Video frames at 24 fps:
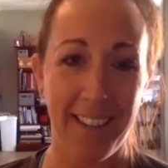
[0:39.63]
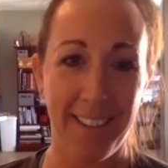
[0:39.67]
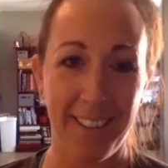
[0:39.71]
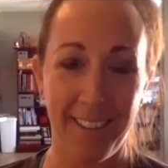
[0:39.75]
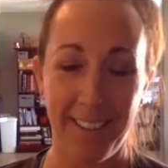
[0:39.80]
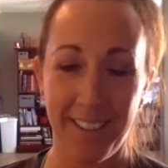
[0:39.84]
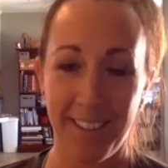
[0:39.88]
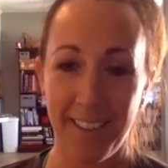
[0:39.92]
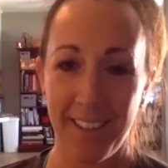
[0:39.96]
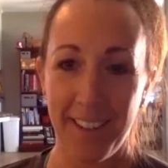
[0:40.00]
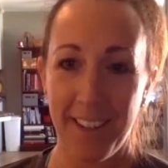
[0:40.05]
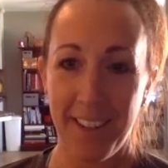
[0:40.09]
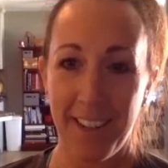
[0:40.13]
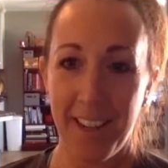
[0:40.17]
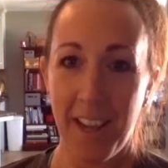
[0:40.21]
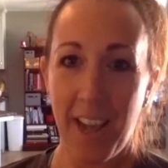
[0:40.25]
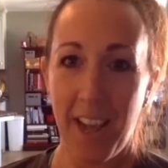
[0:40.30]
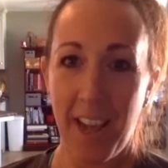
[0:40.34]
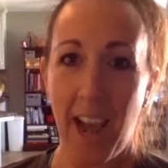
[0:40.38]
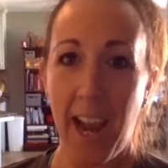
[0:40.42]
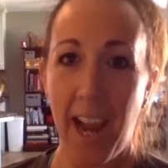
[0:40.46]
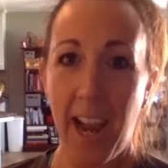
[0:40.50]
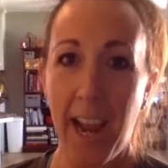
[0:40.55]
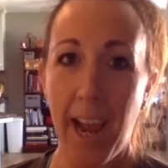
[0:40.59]
And
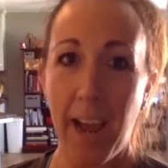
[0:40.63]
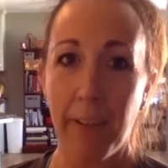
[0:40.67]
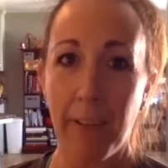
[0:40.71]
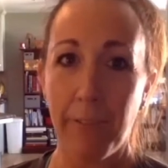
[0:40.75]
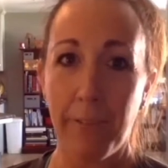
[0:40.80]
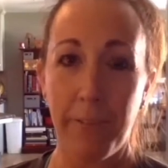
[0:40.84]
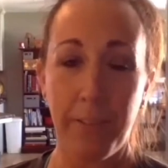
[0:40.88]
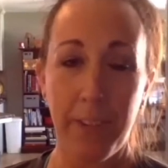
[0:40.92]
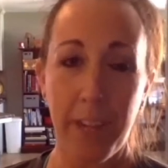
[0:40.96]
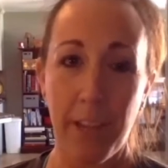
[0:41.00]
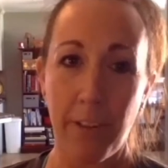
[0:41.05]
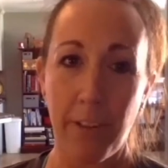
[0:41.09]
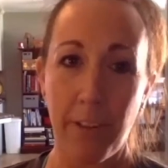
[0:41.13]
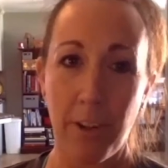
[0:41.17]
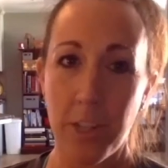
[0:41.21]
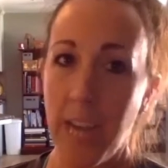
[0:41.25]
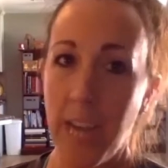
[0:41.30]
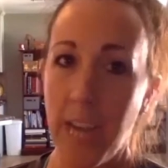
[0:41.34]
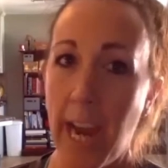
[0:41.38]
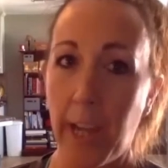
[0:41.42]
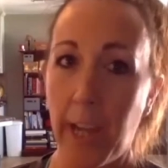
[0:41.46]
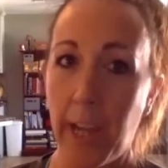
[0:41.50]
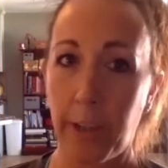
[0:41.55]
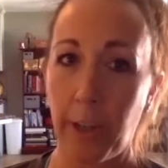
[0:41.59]
I have either
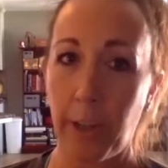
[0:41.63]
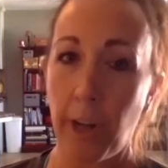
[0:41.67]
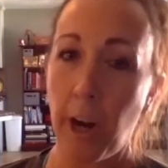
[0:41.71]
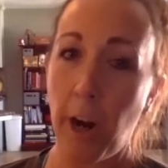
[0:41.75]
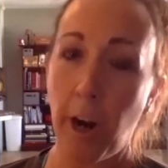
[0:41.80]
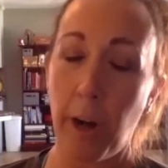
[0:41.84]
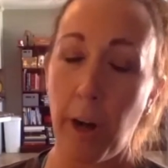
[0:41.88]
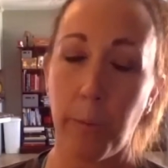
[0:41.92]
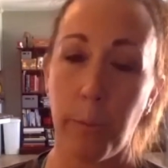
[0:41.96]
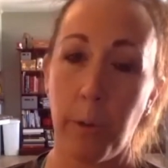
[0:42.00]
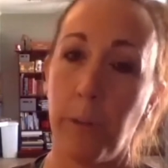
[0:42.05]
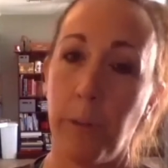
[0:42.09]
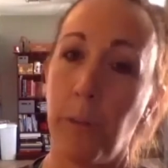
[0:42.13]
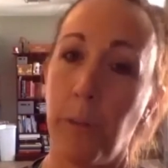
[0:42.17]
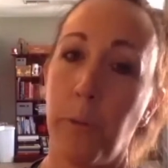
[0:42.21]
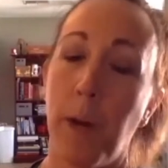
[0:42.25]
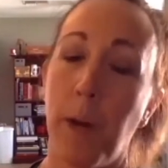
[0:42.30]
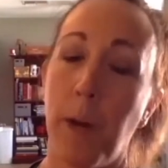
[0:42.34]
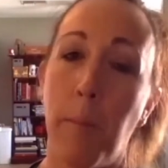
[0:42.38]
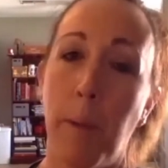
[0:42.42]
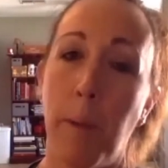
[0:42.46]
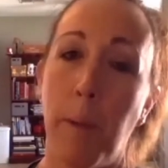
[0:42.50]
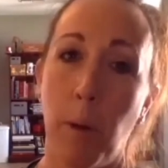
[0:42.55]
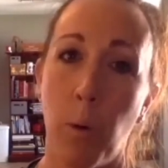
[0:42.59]
tile or hardwood
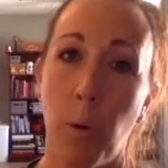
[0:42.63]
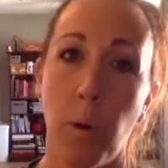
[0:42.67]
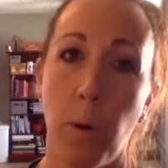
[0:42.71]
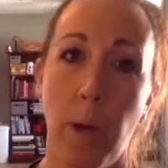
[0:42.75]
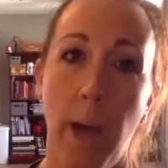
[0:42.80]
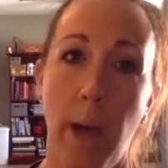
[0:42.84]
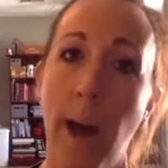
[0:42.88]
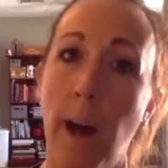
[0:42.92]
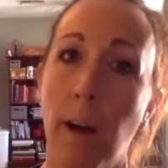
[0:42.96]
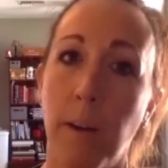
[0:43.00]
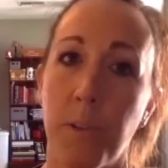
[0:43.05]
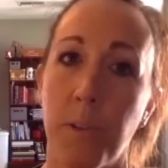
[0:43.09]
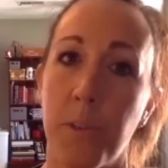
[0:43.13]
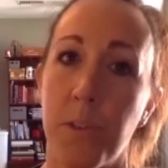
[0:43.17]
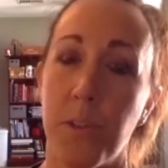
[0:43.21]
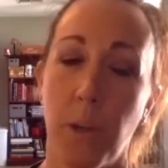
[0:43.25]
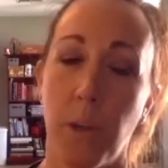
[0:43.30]
throughout my whole house.